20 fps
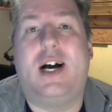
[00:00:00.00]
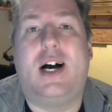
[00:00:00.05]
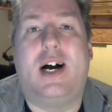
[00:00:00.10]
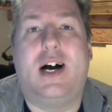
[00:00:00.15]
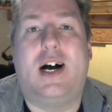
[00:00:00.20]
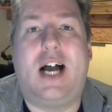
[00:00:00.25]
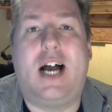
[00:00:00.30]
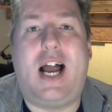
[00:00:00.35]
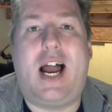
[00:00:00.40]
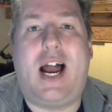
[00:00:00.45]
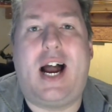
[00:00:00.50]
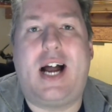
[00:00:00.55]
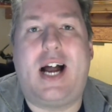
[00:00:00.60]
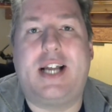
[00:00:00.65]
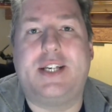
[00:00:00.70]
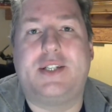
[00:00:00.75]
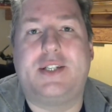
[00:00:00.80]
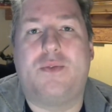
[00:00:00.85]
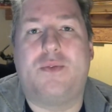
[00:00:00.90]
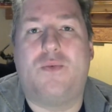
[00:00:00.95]
uh,
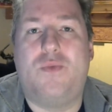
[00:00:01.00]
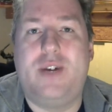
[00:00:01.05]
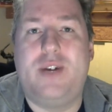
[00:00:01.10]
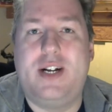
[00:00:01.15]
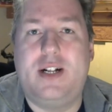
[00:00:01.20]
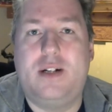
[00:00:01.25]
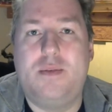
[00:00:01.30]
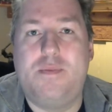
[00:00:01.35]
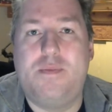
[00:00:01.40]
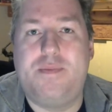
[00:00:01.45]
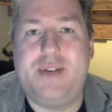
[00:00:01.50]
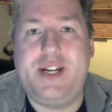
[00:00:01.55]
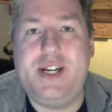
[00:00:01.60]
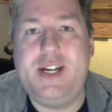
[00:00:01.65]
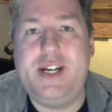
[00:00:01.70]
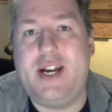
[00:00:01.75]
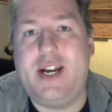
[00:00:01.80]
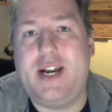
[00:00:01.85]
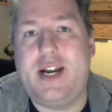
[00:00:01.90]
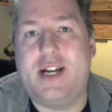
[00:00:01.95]
and will
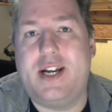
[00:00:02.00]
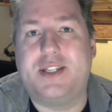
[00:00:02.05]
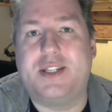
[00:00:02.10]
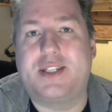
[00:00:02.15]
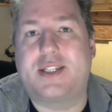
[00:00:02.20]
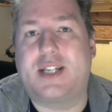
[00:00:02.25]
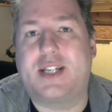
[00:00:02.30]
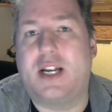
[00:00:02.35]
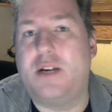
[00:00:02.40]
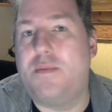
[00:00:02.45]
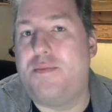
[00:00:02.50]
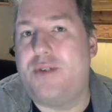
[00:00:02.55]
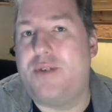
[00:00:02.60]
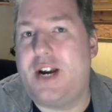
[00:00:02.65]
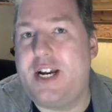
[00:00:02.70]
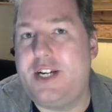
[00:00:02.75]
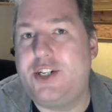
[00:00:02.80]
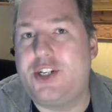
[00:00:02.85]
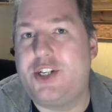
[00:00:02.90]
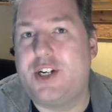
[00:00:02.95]
be in
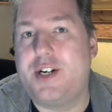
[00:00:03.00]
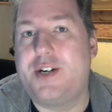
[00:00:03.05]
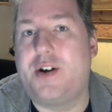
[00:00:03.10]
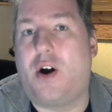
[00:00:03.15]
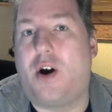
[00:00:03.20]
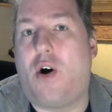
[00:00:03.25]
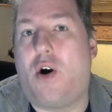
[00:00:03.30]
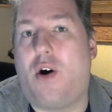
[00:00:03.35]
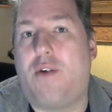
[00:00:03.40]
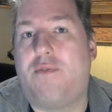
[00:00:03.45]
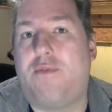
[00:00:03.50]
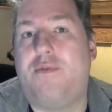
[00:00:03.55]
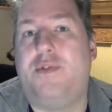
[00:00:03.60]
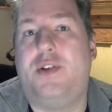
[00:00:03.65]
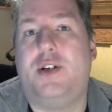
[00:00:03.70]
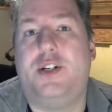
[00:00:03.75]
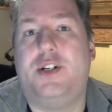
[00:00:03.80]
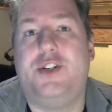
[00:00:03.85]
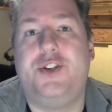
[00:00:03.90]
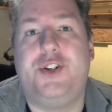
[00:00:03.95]
celebration of
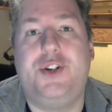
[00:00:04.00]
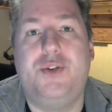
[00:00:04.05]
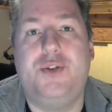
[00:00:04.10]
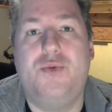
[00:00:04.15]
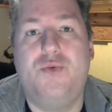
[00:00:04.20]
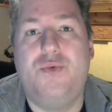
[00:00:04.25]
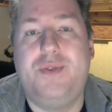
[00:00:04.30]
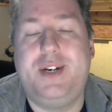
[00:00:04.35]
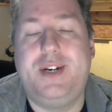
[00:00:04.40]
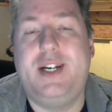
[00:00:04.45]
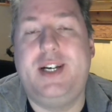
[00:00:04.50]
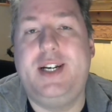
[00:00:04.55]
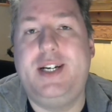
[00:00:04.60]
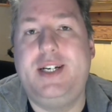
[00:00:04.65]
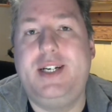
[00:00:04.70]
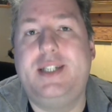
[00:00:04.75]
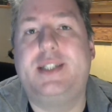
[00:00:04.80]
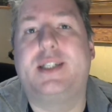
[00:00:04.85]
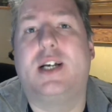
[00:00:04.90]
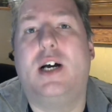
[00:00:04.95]
the new
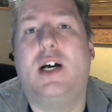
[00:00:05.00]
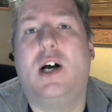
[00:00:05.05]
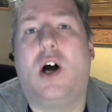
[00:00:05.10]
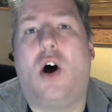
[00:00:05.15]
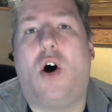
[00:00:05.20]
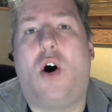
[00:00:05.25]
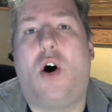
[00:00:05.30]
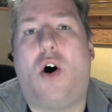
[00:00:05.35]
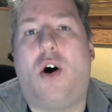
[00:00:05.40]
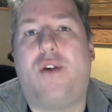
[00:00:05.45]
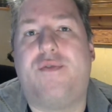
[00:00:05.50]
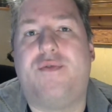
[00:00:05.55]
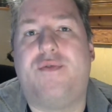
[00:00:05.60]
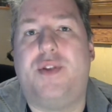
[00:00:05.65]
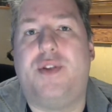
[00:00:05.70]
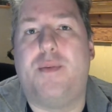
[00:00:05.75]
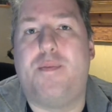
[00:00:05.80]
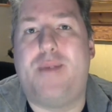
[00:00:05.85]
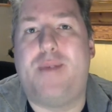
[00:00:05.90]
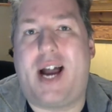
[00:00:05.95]
release of
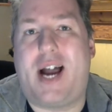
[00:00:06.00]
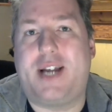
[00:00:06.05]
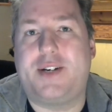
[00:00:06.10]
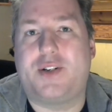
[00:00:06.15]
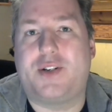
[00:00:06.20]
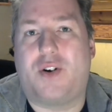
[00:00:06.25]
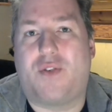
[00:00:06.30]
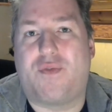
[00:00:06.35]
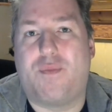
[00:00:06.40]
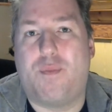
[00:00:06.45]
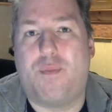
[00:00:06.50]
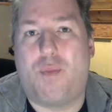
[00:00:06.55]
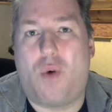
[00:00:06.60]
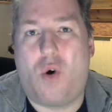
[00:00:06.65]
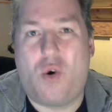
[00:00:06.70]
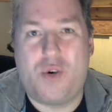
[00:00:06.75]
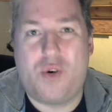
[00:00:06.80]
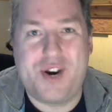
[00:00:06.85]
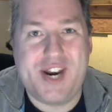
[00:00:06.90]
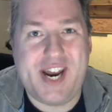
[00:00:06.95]
The Band of
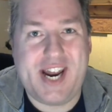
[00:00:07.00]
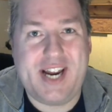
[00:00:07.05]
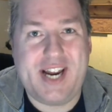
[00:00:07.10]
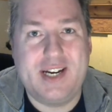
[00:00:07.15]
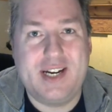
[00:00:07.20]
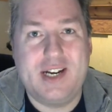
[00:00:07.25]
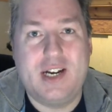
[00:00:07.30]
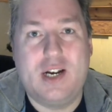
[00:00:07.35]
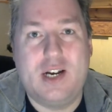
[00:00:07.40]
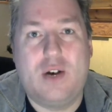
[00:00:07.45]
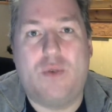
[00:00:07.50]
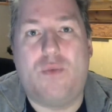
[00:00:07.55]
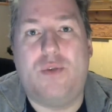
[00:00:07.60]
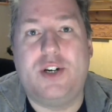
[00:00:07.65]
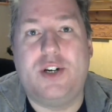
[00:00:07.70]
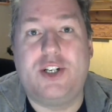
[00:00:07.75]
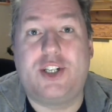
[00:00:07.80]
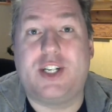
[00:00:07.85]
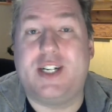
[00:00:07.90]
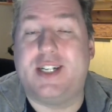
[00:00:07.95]
Mourning,
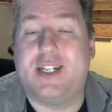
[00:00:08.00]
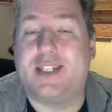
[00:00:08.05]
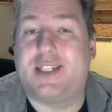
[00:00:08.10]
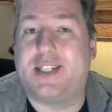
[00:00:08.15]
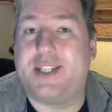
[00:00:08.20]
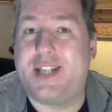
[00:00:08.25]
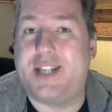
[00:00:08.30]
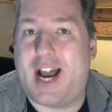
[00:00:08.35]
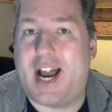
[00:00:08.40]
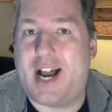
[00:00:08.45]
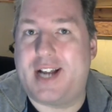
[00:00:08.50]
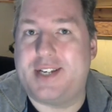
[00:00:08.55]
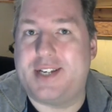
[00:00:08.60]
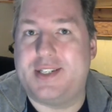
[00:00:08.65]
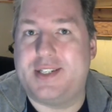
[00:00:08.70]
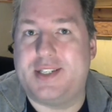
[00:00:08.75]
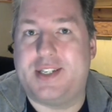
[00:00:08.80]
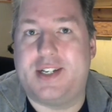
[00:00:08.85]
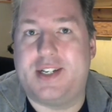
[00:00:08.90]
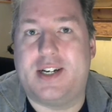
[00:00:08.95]
which is
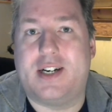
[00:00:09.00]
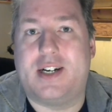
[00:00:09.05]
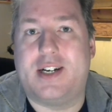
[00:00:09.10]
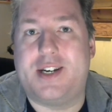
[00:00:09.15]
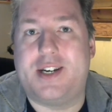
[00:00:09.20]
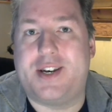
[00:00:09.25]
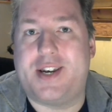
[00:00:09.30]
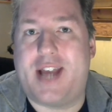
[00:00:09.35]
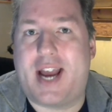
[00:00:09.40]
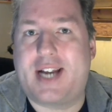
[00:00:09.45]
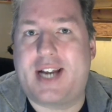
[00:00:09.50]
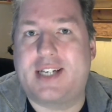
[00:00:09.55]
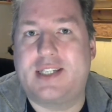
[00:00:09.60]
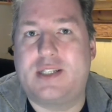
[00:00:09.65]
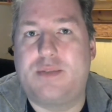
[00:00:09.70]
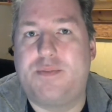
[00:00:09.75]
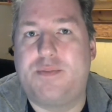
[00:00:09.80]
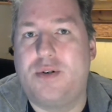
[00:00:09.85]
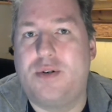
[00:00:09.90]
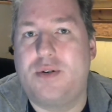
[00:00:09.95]
then the
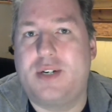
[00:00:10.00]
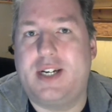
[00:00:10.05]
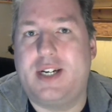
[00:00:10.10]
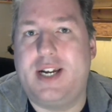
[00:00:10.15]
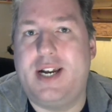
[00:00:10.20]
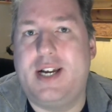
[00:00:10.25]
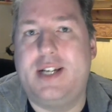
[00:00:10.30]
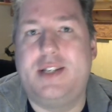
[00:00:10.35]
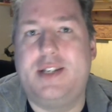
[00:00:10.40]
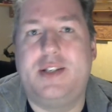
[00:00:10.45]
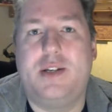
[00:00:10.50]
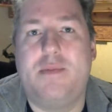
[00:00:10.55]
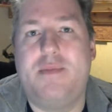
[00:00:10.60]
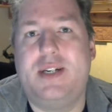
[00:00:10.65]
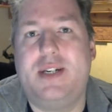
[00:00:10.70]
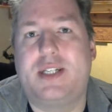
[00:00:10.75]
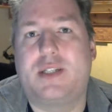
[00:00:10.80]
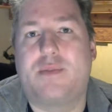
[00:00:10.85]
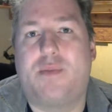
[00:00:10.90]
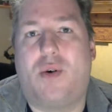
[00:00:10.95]
next book in the
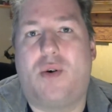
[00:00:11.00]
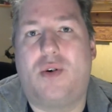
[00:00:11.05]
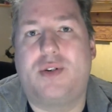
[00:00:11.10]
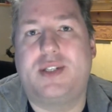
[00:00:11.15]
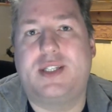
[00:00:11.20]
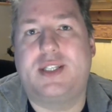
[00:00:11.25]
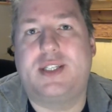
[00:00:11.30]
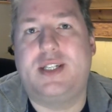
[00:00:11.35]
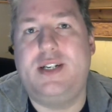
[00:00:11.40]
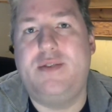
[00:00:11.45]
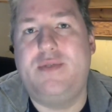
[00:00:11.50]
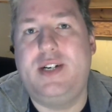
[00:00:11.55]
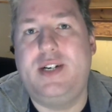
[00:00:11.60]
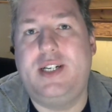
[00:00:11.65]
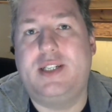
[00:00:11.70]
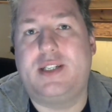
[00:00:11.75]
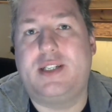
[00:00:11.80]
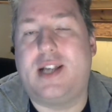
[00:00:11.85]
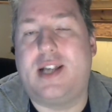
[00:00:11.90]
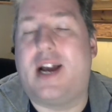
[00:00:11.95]
Mistborn
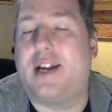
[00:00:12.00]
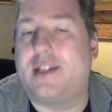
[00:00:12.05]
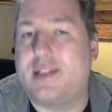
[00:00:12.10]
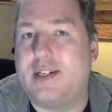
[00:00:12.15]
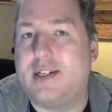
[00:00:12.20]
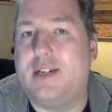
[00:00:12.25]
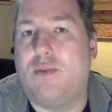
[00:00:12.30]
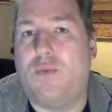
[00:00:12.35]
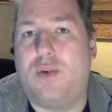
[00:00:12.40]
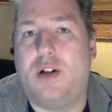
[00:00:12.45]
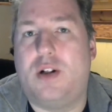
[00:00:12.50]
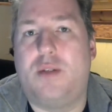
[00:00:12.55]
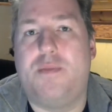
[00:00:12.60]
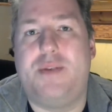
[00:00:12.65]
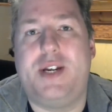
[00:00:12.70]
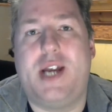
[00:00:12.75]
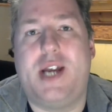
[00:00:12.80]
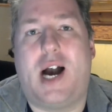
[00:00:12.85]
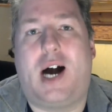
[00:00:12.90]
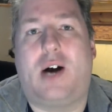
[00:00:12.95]
series that will
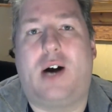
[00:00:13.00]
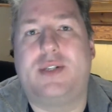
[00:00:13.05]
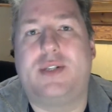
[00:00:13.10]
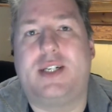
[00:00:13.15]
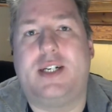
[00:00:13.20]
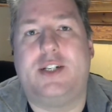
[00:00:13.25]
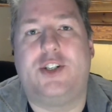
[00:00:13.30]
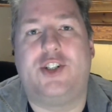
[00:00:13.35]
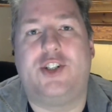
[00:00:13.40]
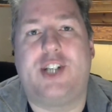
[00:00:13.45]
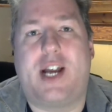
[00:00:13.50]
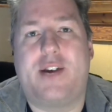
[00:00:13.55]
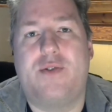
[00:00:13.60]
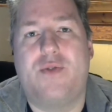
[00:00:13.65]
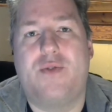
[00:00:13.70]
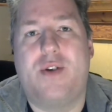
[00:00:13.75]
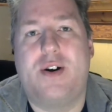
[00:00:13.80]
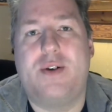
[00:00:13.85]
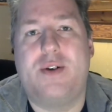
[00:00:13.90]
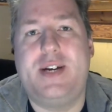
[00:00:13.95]
be out in
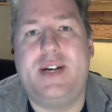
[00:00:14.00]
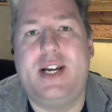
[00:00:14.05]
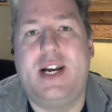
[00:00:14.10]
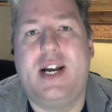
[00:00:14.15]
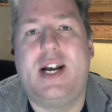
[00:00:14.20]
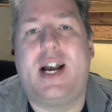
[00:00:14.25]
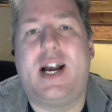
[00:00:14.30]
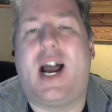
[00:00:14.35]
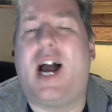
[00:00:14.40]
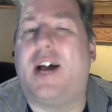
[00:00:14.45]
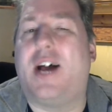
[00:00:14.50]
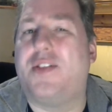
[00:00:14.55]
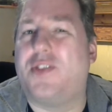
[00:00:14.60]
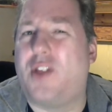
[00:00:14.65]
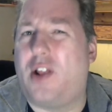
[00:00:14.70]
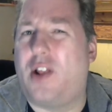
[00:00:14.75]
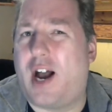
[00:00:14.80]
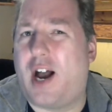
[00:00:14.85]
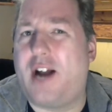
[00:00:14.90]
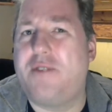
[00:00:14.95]
January, and
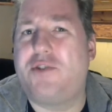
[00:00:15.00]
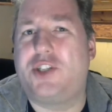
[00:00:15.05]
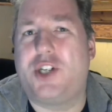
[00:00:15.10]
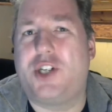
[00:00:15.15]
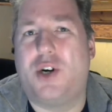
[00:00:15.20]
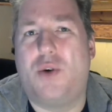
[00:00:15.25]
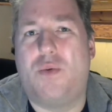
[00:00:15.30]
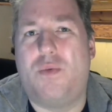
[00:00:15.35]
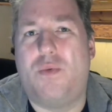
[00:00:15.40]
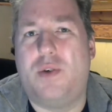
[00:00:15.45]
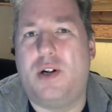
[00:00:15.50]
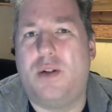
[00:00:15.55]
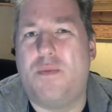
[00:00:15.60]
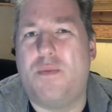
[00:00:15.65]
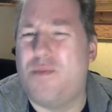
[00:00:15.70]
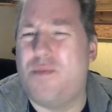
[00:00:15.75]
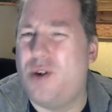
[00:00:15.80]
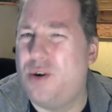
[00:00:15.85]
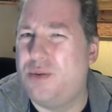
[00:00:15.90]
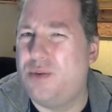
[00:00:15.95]
the live show will
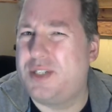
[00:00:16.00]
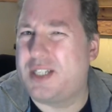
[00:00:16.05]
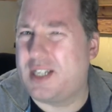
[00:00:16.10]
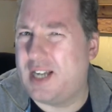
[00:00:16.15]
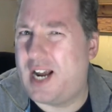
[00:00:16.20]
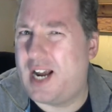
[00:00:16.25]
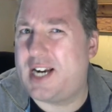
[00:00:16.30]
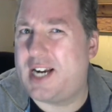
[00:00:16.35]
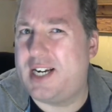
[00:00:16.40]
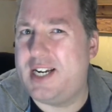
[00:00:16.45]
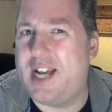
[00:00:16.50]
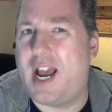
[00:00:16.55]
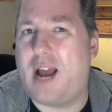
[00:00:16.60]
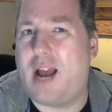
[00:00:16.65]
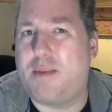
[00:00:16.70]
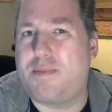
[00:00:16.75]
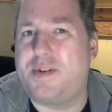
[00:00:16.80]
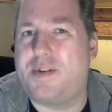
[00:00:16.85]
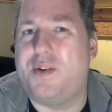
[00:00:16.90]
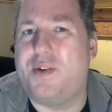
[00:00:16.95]
most likely
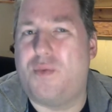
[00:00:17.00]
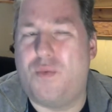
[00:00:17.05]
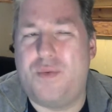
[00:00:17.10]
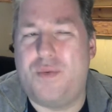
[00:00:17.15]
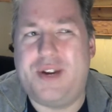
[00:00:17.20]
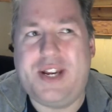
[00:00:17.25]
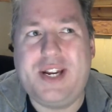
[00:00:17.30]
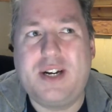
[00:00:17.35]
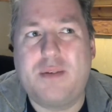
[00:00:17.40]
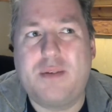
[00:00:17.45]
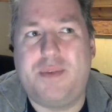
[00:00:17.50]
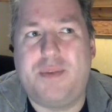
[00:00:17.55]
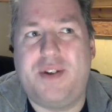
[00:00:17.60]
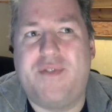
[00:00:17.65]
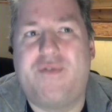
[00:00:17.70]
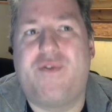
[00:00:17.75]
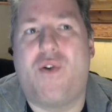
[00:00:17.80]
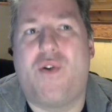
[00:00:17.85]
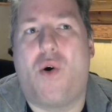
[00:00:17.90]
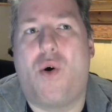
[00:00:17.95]
happen a week
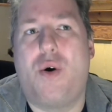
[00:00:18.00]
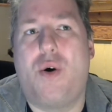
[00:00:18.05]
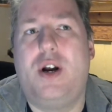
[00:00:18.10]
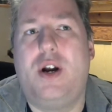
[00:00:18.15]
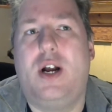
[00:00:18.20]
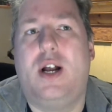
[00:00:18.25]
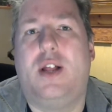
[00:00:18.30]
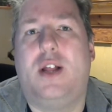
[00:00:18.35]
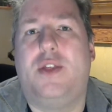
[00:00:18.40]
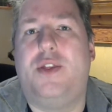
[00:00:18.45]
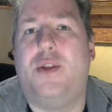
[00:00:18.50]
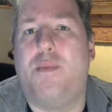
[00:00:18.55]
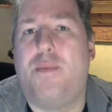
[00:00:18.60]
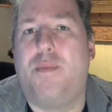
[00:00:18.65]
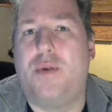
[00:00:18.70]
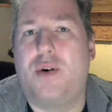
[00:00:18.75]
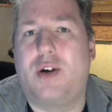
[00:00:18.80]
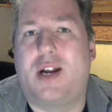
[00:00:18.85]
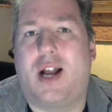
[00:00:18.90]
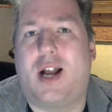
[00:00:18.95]
before the
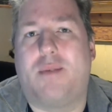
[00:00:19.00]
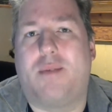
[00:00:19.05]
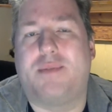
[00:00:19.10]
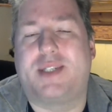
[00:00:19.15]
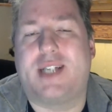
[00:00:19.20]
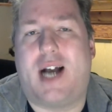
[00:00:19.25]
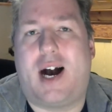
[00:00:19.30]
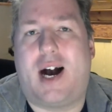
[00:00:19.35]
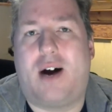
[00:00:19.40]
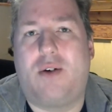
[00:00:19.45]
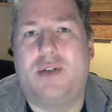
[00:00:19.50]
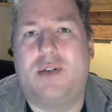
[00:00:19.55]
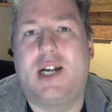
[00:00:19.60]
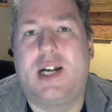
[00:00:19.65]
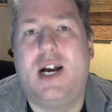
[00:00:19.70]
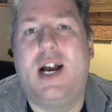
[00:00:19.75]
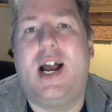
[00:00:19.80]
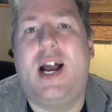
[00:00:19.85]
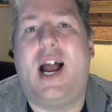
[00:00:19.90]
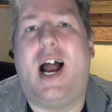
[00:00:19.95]
book comes out,
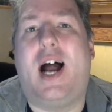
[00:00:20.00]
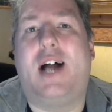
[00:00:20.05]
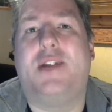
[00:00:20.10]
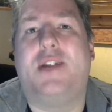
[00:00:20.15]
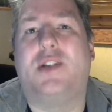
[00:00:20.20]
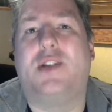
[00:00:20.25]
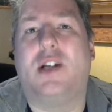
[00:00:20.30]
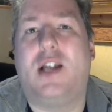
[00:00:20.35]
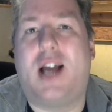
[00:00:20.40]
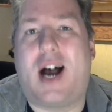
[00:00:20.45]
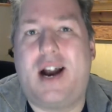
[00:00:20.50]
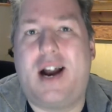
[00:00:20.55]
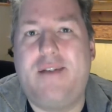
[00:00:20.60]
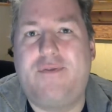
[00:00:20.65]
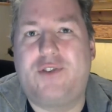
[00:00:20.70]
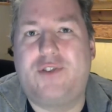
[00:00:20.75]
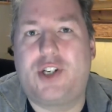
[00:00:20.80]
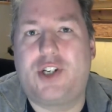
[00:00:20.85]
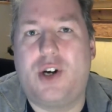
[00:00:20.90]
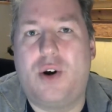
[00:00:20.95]
and the
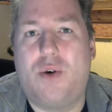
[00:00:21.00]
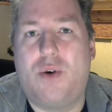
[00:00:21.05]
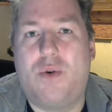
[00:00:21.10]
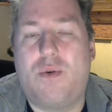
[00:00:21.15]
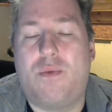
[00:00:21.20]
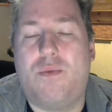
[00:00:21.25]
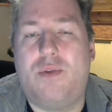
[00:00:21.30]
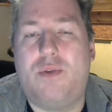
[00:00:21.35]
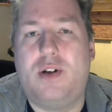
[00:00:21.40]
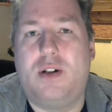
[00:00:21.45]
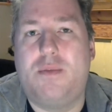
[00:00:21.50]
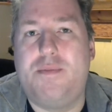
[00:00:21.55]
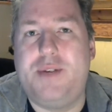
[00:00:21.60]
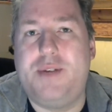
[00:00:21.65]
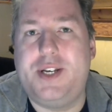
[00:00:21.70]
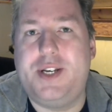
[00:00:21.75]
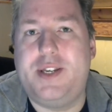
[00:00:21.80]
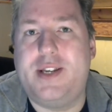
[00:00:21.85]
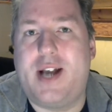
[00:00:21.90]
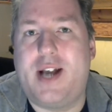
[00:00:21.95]
live show will
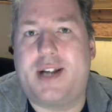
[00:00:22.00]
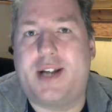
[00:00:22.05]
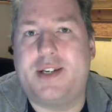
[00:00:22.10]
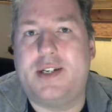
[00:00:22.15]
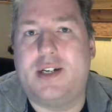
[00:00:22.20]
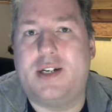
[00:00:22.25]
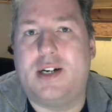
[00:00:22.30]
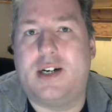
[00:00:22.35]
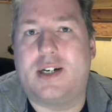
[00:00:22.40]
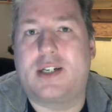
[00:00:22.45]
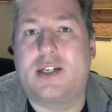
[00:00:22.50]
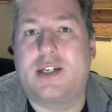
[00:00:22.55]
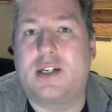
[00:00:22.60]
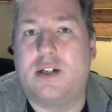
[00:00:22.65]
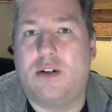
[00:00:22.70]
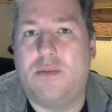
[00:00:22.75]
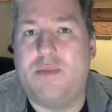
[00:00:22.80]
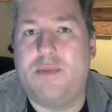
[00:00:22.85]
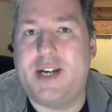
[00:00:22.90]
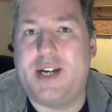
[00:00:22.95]
be then a
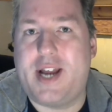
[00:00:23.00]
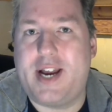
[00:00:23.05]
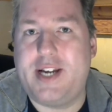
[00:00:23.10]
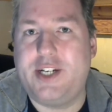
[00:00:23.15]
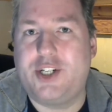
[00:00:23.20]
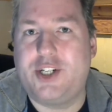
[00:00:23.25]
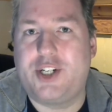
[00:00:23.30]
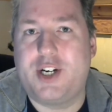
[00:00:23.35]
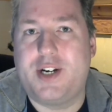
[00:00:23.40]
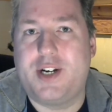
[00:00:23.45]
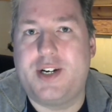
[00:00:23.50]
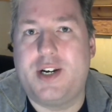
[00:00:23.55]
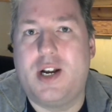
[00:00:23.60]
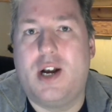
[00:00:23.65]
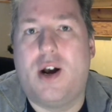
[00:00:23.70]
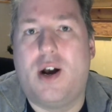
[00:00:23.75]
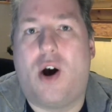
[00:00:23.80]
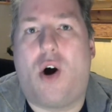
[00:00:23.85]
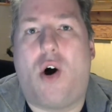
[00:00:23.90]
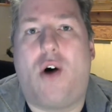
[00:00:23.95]
culmination
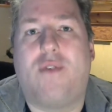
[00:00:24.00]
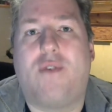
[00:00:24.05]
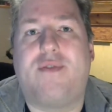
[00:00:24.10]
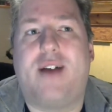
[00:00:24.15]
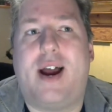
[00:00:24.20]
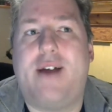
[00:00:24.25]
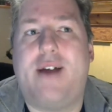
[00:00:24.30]
of